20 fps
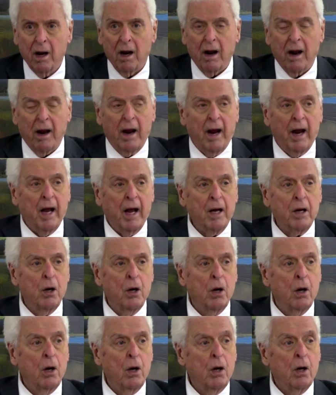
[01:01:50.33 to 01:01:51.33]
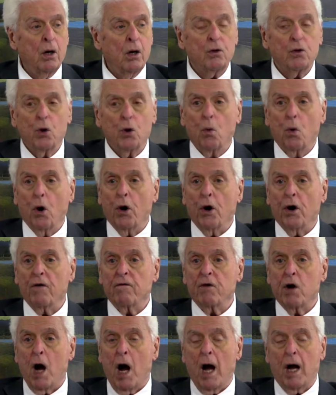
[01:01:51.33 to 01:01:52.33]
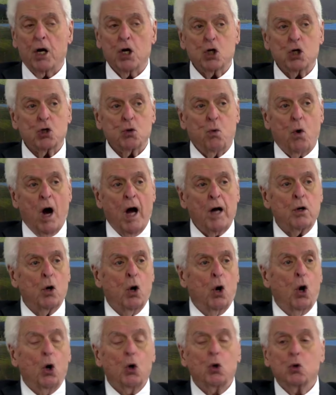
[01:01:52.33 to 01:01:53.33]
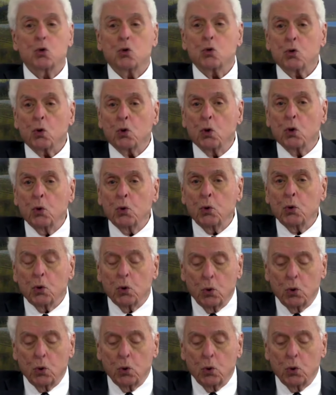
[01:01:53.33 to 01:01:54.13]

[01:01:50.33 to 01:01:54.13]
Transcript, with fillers: and the word of God is what? Truth.